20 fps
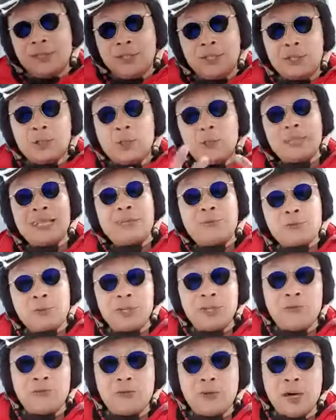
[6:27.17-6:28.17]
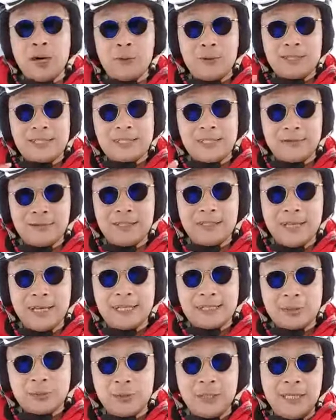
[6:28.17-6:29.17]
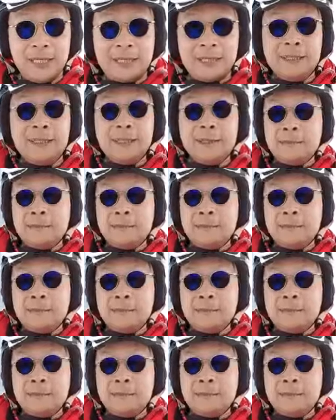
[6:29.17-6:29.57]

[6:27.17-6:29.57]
you only have 24 hours, 7 days a week.